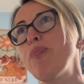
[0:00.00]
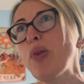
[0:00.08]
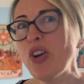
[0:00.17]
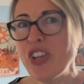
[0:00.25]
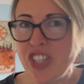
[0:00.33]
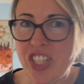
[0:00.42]

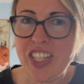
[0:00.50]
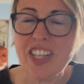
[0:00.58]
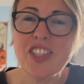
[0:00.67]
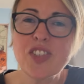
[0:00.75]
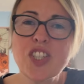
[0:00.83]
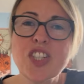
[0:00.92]
pushing
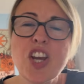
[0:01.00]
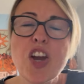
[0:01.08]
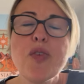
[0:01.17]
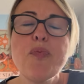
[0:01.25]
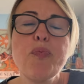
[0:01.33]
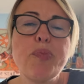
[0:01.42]
us to
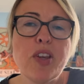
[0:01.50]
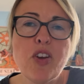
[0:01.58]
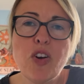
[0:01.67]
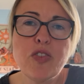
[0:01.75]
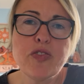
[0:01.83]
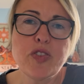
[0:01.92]
go
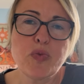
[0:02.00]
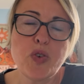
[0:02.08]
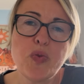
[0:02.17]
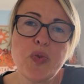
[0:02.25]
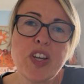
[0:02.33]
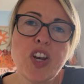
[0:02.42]
beyond
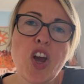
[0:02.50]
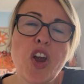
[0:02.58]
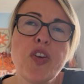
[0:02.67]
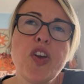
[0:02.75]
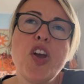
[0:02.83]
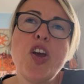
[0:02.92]
what we know